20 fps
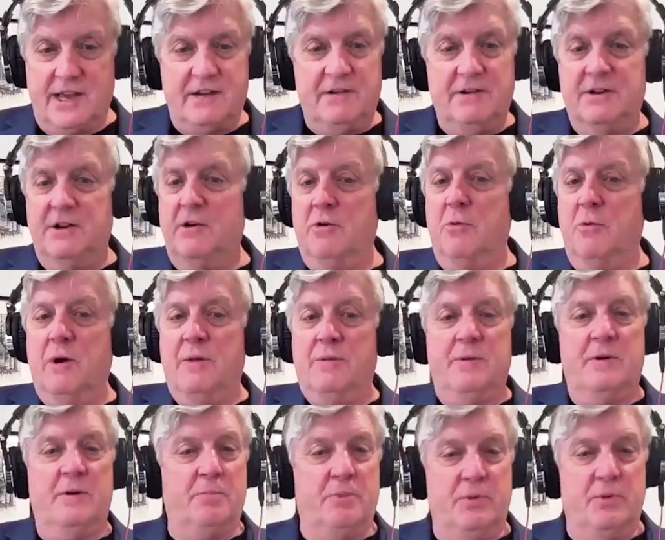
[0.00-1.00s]
I don't know what
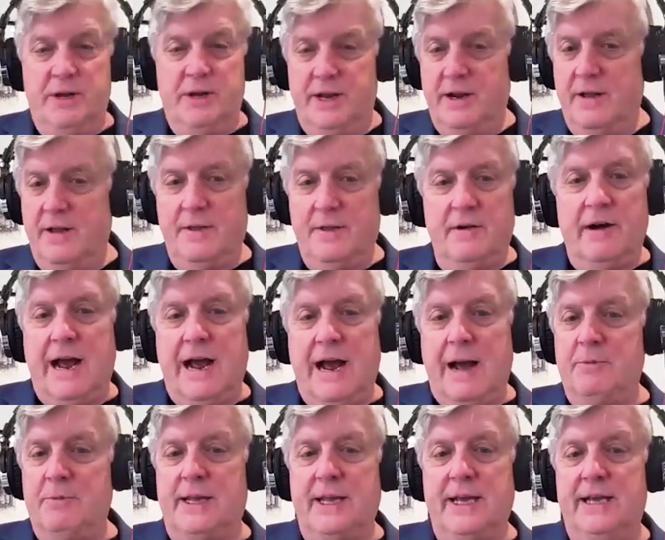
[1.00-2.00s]
they're putting on their
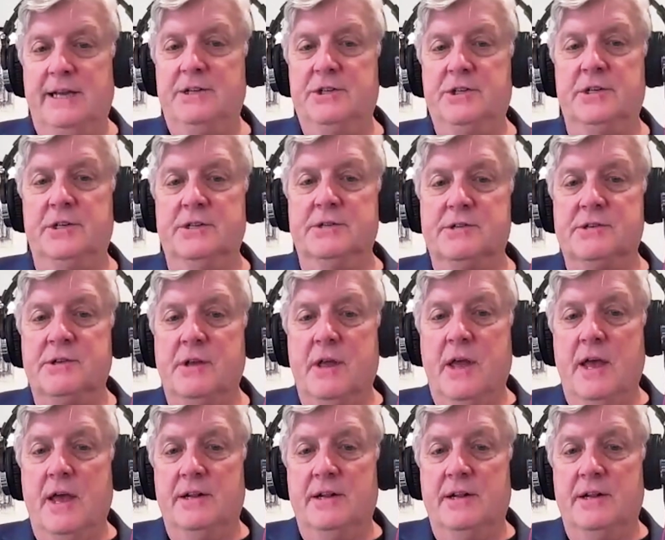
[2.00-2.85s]
applications